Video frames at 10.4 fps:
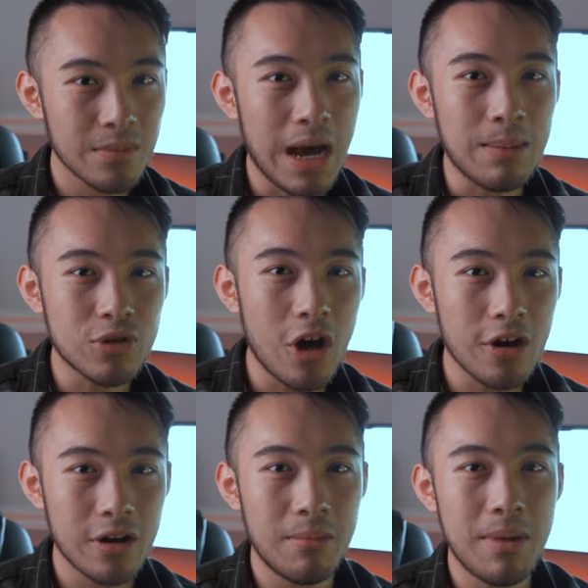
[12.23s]
I'm
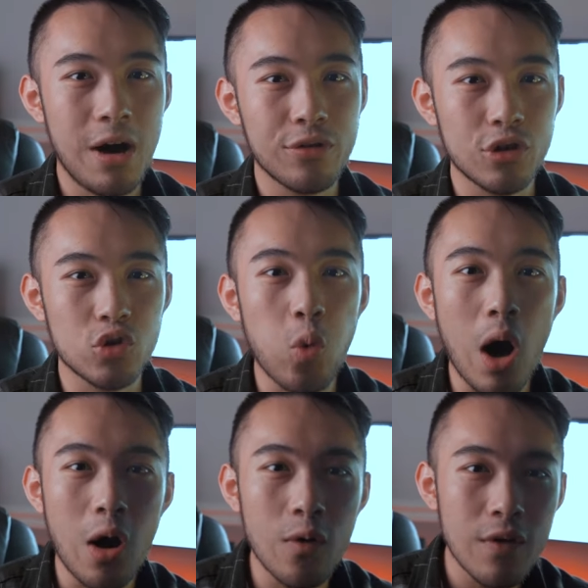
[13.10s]
talking about the
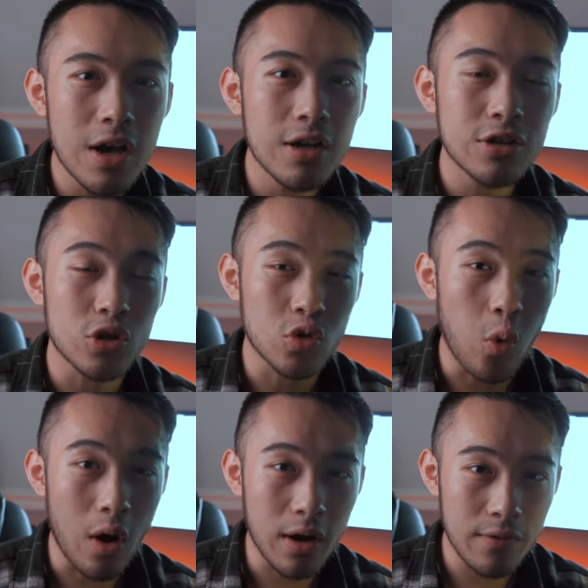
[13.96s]

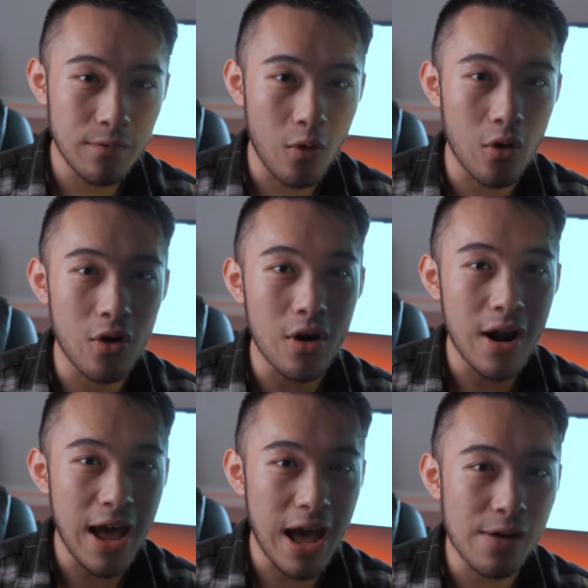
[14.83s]
12-24mm
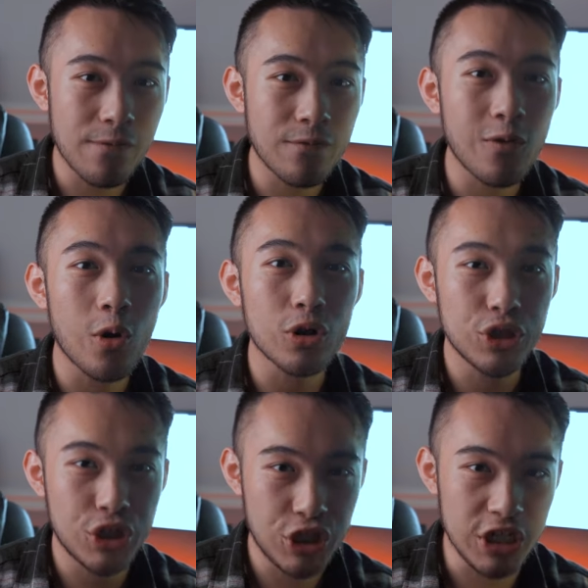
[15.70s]

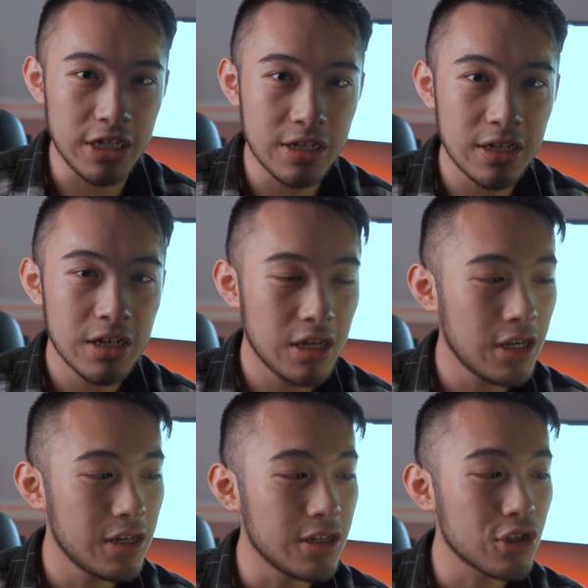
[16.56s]
F4 G
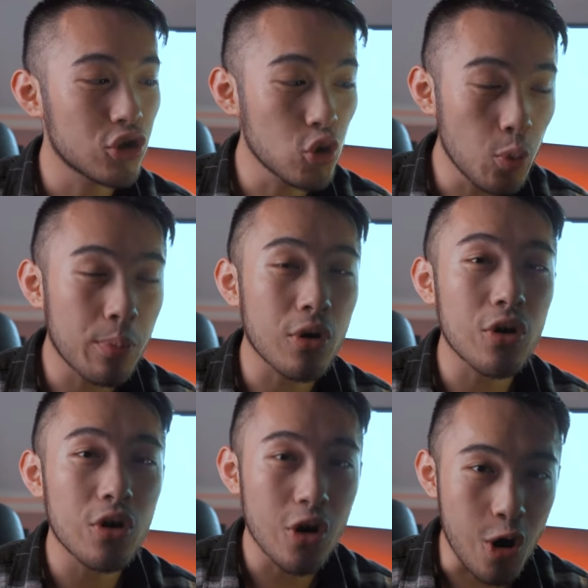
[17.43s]

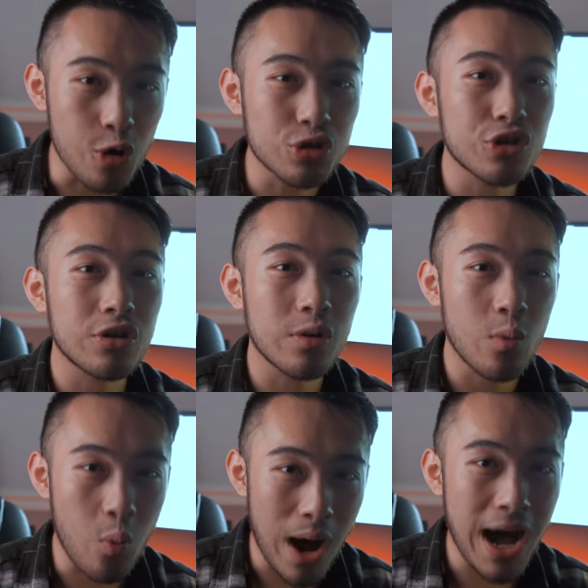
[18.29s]
super ultra
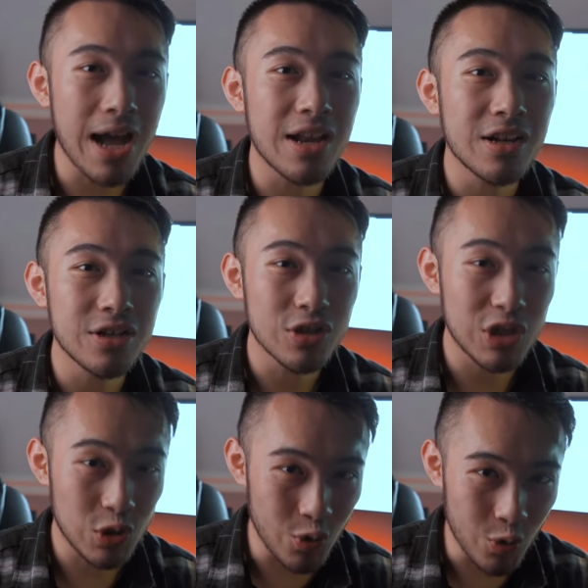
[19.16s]
wide
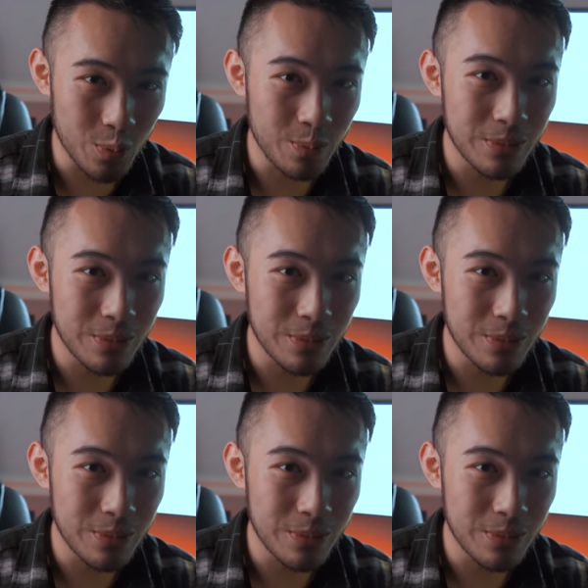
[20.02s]
zoom.